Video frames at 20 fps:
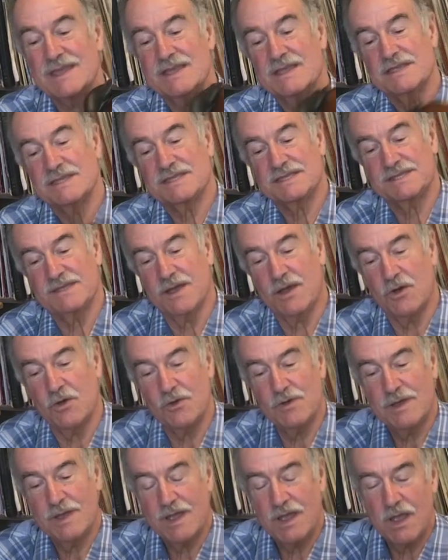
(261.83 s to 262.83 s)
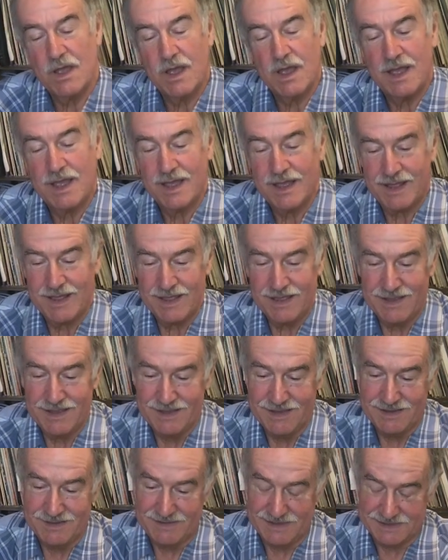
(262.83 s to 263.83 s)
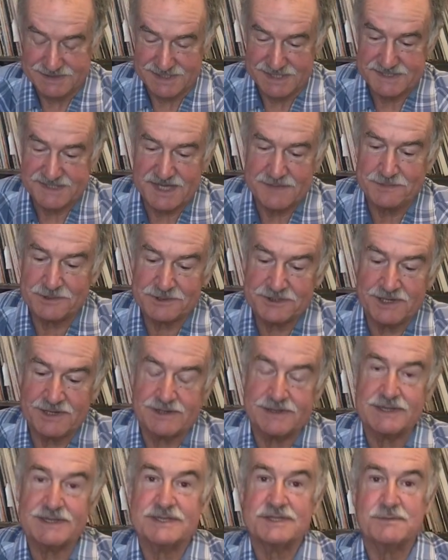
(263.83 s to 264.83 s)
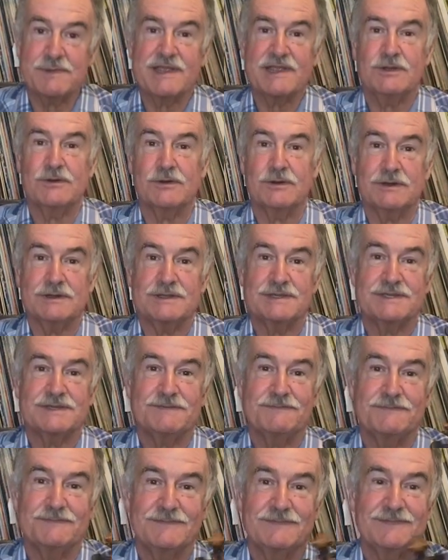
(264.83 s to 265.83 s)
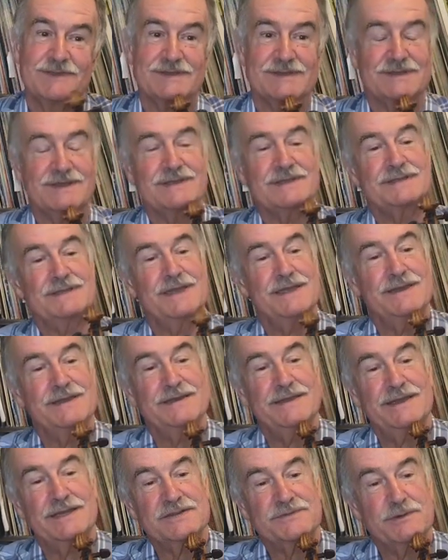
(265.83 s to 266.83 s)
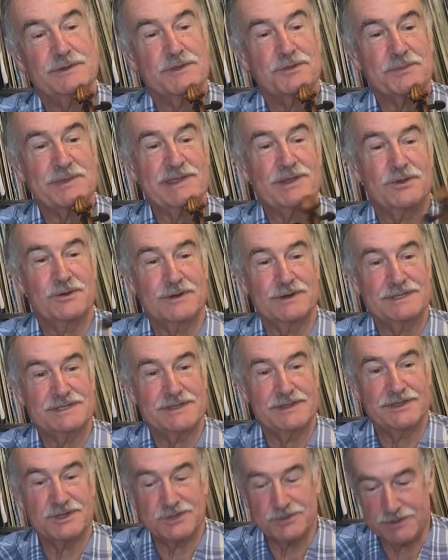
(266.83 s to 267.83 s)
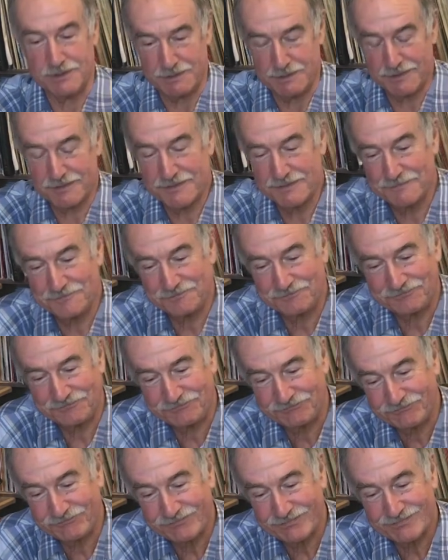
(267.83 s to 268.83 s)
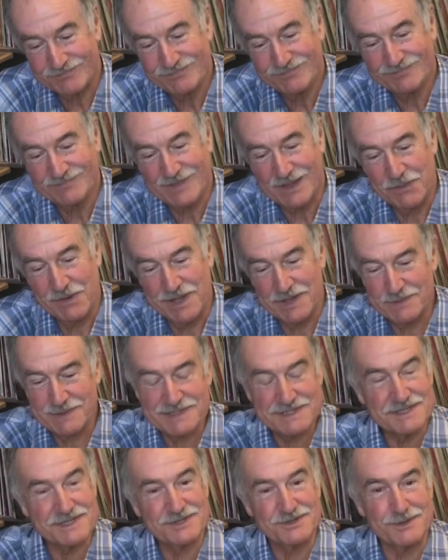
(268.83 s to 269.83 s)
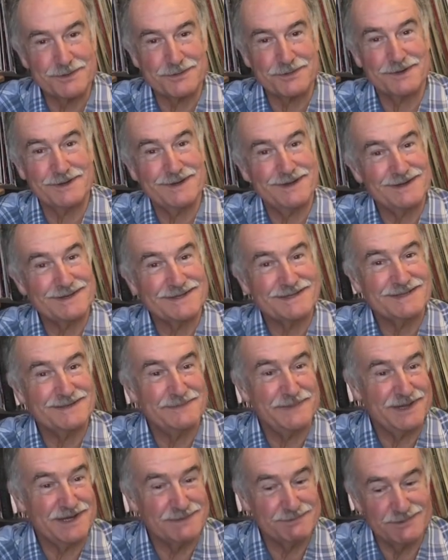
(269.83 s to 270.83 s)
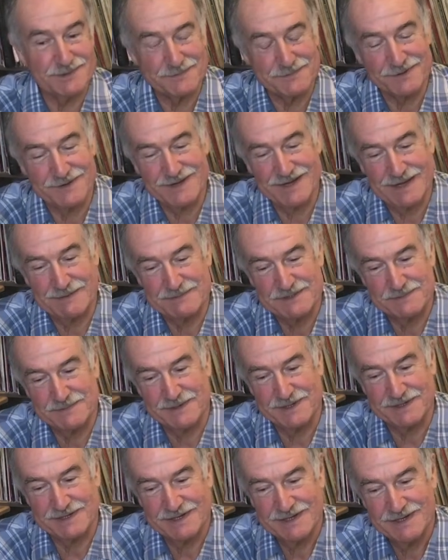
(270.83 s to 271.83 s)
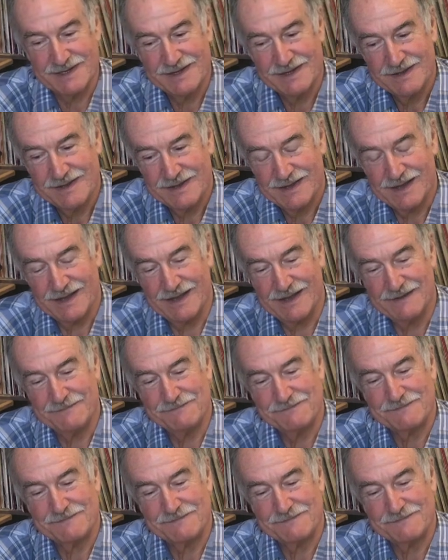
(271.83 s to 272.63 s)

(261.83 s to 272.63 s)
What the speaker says: So it's a simple tune. It's 3 chords, as they say in Nashville, 3 chords and the truth. Whether it's the truth or not is debatable, perhaps. But I